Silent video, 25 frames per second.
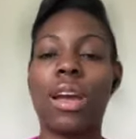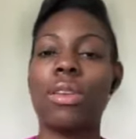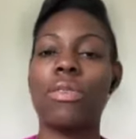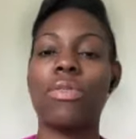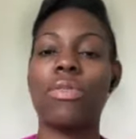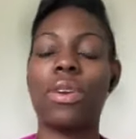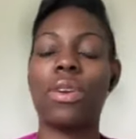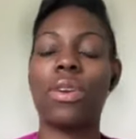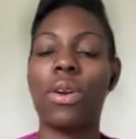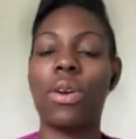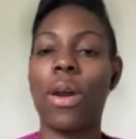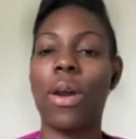trying
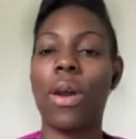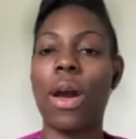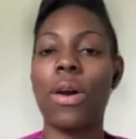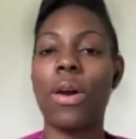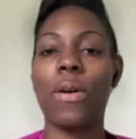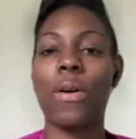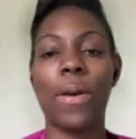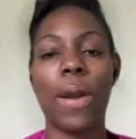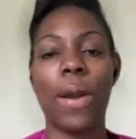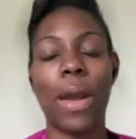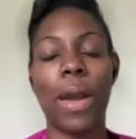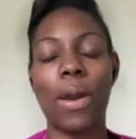to figure
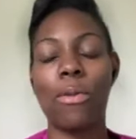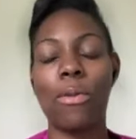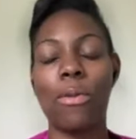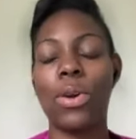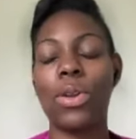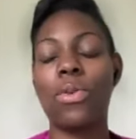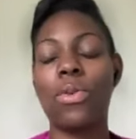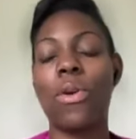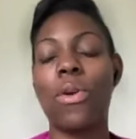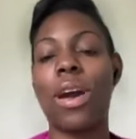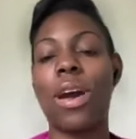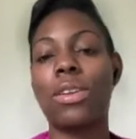out, okay,
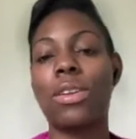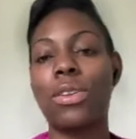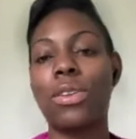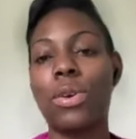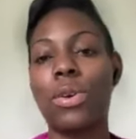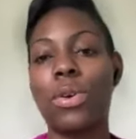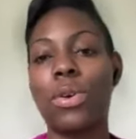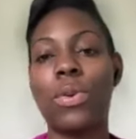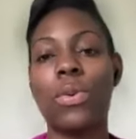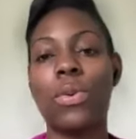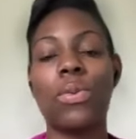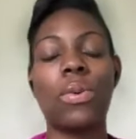what do I
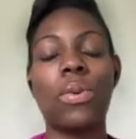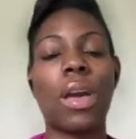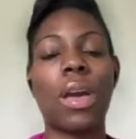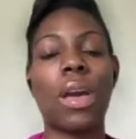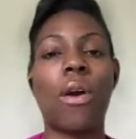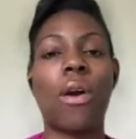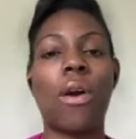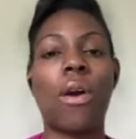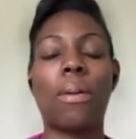do?